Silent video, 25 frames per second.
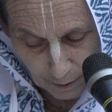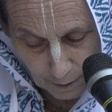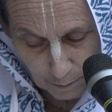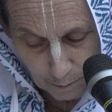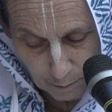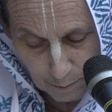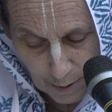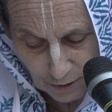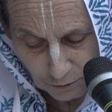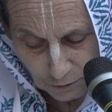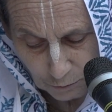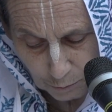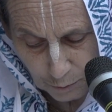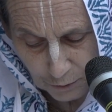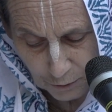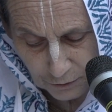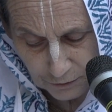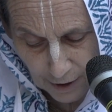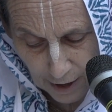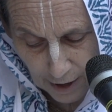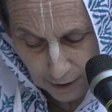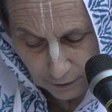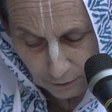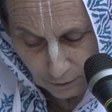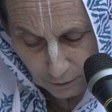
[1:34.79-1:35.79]
best
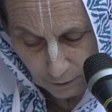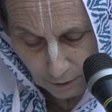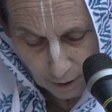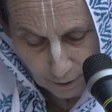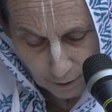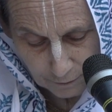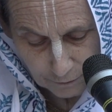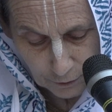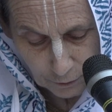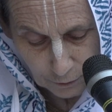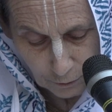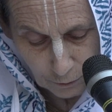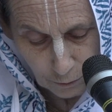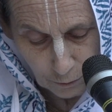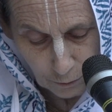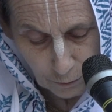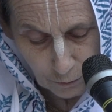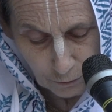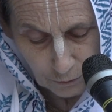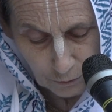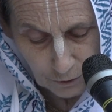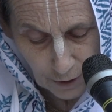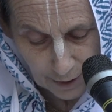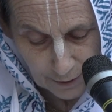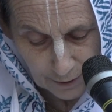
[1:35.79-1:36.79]
protector of the
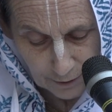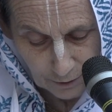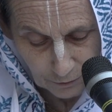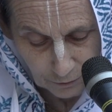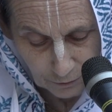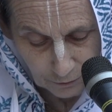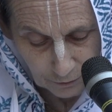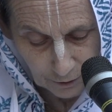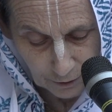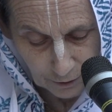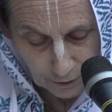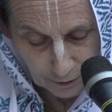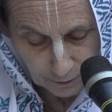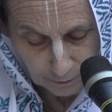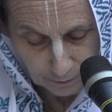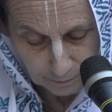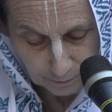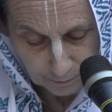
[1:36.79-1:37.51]
Kuru dynasty.